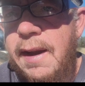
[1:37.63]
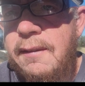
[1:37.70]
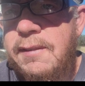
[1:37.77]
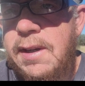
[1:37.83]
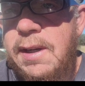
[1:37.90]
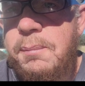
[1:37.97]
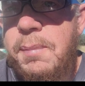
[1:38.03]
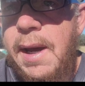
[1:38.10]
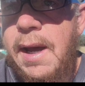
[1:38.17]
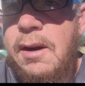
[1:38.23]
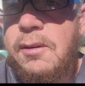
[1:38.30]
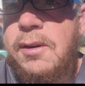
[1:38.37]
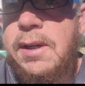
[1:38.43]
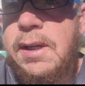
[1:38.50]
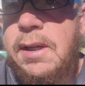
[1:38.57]
have any
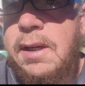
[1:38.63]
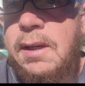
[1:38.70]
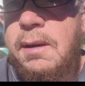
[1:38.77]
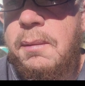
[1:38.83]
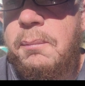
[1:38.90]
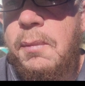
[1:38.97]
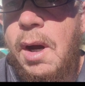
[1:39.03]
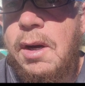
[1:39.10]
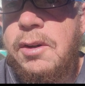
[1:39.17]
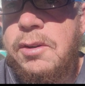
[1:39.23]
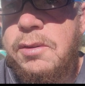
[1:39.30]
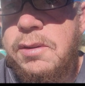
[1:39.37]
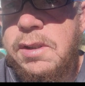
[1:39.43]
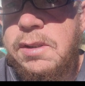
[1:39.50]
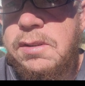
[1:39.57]
battery
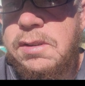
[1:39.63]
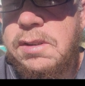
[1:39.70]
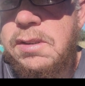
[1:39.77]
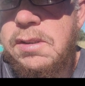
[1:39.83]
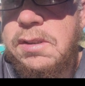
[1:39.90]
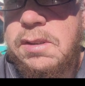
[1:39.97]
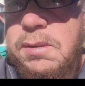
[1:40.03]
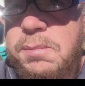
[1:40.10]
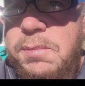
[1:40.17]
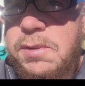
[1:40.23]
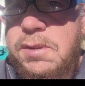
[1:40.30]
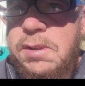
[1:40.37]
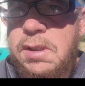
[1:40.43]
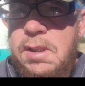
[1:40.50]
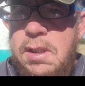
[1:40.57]
monitoring
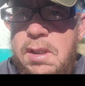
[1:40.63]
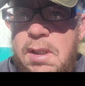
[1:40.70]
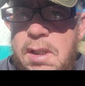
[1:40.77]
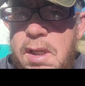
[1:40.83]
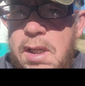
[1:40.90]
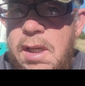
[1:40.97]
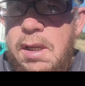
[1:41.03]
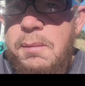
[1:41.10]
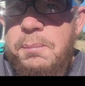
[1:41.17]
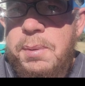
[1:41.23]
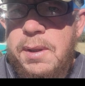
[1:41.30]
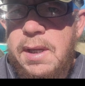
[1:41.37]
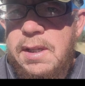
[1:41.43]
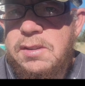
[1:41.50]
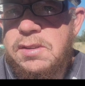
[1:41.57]
systems in
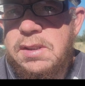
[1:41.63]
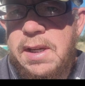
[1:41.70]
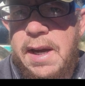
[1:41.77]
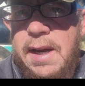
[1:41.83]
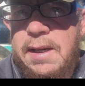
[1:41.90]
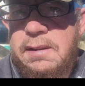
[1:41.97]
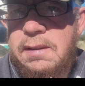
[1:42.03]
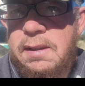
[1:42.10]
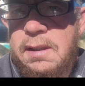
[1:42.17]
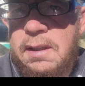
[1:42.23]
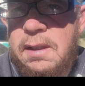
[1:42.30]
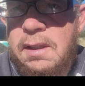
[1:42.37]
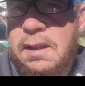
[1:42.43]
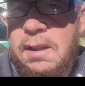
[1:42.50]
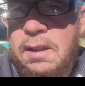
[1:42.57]
place yet
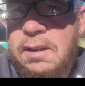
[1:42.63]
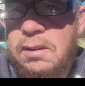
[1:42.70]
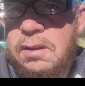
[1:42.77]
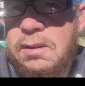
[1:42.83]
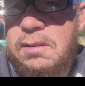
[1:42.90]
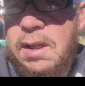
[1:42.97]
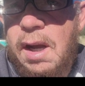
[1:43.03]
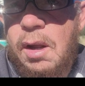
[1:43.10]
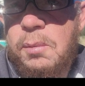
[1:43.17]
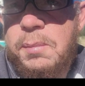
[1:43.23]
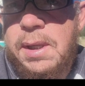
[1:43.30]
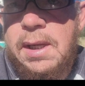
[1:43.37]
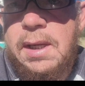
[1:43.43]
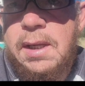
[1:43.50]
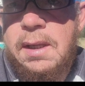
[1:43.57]
to tell
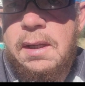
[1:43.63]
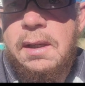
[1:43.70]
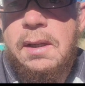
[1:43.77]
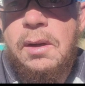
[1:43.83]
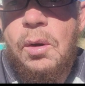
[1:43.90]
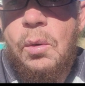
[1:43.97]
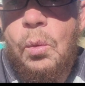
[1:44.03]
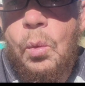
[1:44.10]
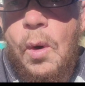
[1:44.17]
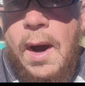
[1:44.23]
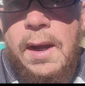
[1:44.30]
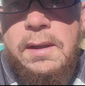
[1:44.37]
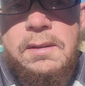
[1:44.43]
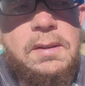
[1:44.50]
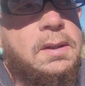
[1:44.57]
me
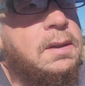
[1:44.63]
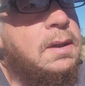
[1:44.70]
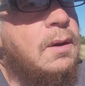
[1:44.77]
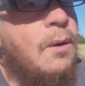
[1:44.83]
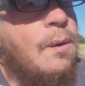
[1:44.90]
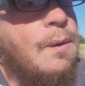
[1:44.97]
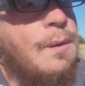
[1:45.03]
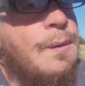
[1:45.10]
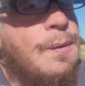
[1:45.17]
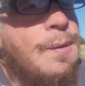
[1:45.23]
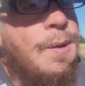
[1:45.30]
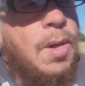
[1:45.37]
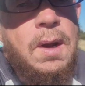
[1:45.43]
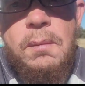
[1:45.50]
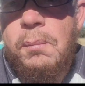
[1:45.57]
what
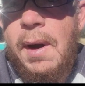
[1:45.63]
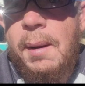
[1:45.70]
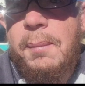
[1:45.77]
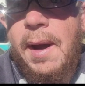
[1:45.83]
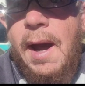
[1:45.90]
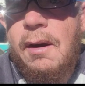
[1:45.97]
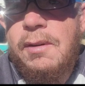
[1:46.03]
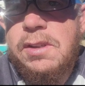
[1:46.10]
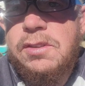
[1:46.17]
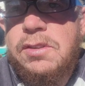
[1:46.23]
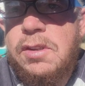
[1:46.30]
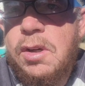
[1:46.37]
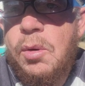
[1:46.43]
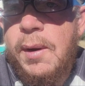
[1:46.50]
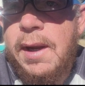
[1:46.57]
my battery's
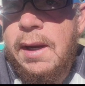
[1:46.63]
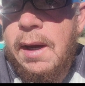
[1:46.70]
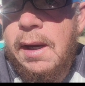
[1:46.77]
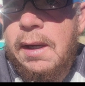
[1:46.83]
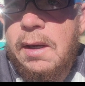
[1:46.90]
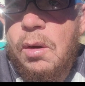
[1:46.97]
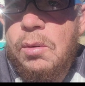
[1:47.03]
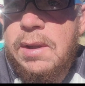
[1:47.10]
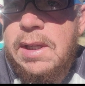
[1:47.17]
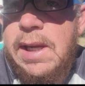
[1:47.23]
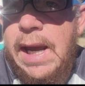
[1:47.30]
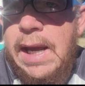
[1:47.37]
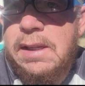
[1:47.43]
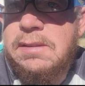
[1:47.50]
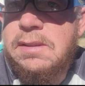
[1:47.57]
doing. I can only
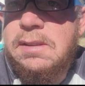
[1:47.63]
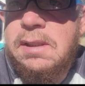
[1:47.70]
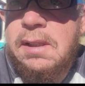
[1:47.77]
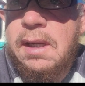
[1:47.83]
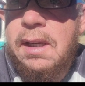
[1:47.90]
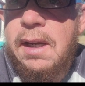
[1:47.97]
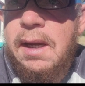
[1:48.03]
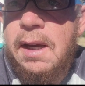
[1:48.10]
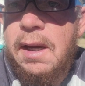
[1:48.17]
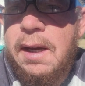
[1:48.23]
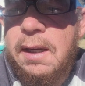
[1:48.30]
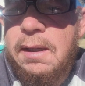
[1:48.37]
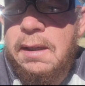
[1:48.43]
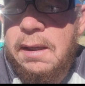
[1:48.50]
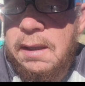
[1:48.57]
guess.
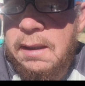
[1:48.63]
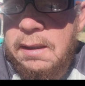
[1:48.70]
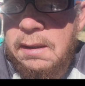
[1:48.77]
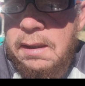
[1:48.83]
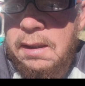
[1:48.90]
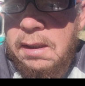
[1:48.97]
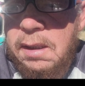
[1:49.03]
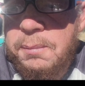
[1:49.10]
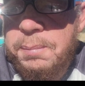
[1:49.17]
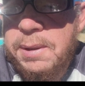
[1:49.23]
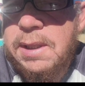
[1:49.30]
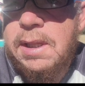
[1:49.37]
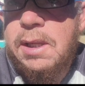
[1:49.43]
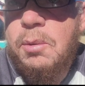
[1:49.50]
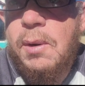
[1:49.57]
And uh, it
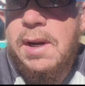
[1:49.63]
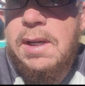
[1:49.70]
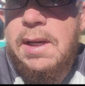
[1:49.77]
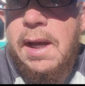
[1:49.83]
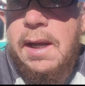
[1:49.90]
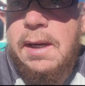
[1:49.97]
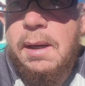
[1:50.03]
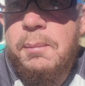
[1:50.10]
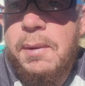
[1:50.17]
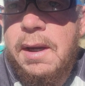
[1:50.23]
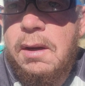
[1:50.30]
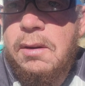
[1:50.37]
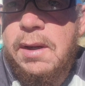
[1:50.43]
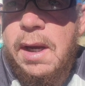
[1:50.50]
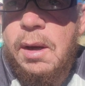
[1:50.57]
completely went dead, and I'm
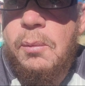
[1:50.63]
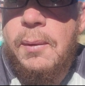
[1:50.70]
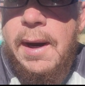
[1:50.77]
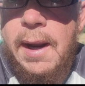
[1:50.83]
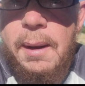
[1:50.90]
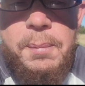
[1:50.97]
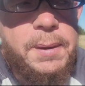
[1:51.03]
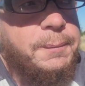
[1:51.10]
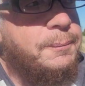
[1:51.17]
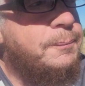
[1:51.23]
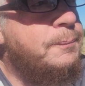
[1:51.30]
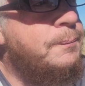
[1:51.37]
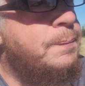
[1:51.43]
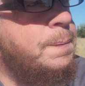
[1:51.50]
like, okay, what happened?